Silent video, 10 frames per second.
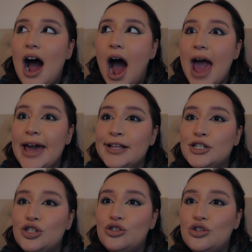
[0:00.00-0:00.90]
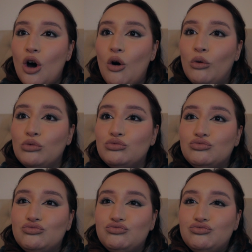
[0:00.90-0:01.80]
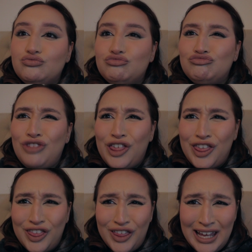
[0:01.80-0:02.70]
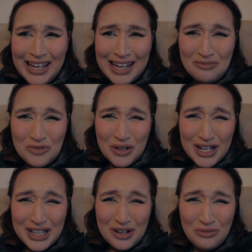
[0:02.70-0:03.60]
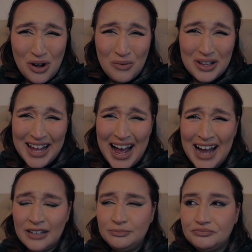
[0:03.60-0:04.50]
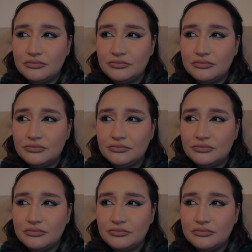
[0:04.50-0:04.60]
I don't think I'm doing anything wrong with that,